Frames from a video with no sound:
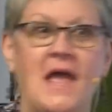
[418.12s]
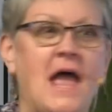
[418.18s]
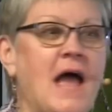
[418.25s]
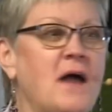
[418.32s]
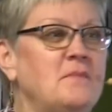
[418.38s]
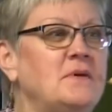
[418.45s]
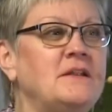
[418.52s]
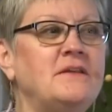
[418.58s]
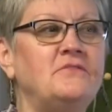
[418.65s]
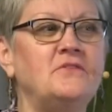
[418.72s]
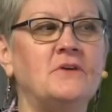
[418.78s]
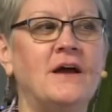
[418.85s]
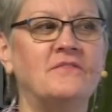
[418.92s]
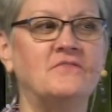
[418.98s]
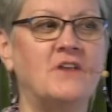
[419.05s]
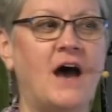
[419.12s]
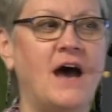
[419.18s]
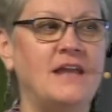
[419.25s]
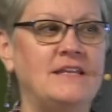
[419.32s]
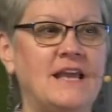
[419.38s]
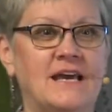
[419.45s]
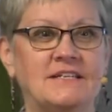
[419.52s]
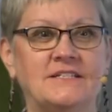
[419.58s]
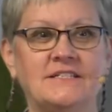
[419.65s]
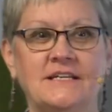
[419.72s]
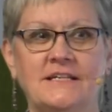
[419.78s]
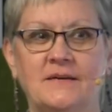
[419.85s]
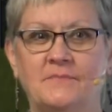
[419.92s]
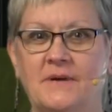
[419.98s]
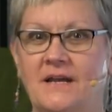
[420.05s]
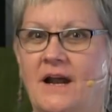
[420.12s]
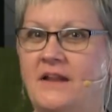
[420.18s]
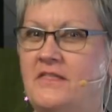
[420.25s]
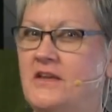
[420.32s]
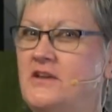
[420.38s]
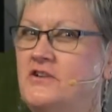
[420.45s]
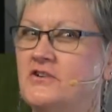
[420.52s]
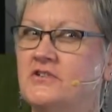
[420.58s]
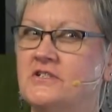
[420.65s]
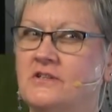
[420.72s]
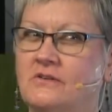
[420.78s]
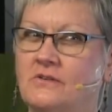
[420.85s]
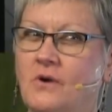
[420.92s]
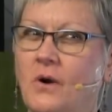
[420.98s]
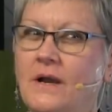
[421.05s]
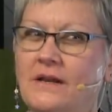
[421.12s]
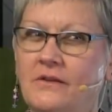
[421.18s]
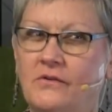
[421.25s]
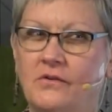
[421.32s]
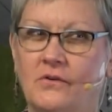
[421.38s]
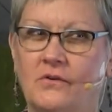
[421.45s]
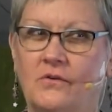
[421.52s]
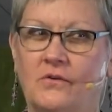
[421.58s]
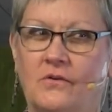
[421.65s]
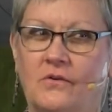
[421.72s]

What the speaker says: How many of you have not yet seen it but think you're still going to?